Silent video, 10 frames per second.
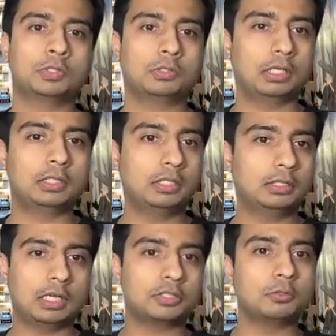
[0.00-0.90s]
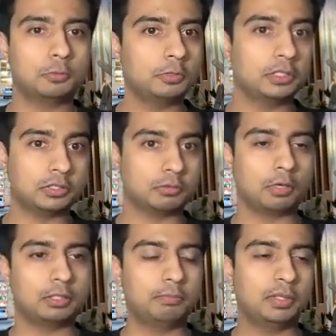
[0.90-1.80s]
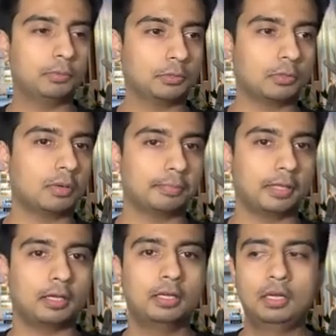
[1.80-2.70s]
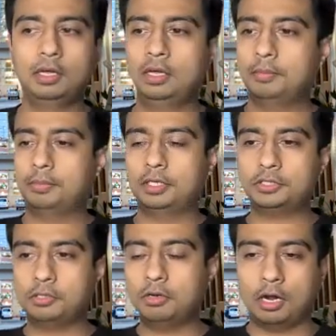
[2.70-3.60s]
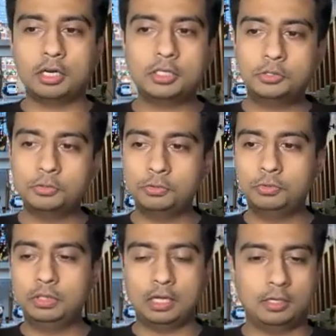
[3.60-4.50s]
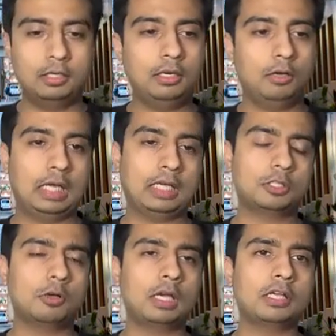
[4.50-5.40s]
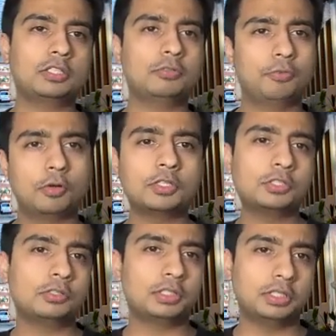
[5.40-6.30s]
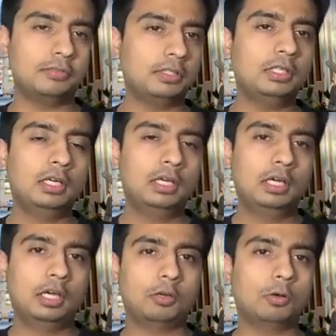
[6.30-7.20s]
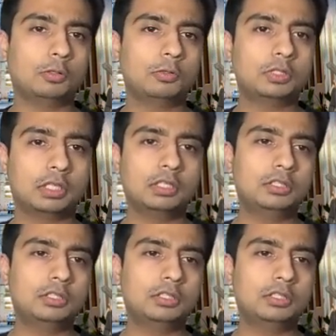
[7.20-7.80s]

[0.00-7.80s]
So I think that's the two reasons why people don't apply. But it's not hard to get in as long as you focus your CV and all those things.